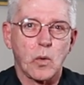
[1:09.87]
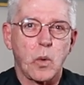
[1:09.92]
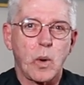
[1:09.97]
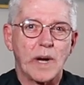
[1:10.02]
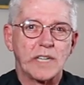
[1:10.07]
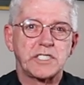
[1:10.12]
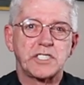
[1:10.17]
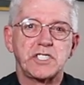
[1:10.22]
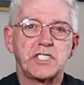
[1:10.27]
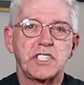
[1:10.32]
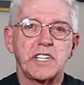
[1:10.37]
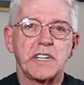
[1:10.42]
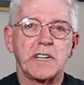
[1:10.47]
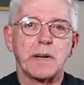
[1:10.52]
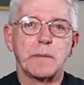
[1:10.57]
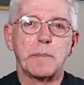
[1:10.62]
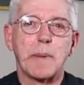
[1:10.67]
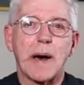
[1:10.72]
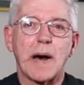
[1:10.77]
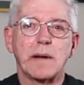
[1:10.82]
question
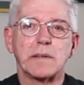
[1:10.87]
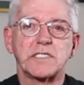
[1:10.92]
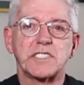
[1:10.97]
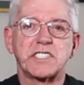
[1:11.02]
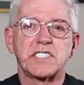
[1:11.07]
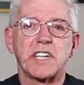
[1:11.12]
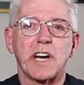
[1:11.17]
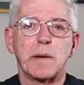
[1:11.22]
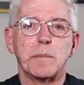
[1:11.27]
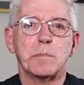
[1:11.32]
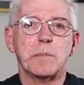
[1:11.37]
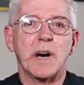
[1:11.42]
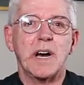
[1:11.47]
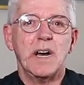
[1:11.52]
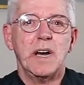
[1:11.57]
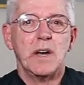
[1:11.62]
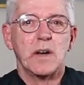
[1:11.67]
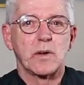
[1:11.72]
about some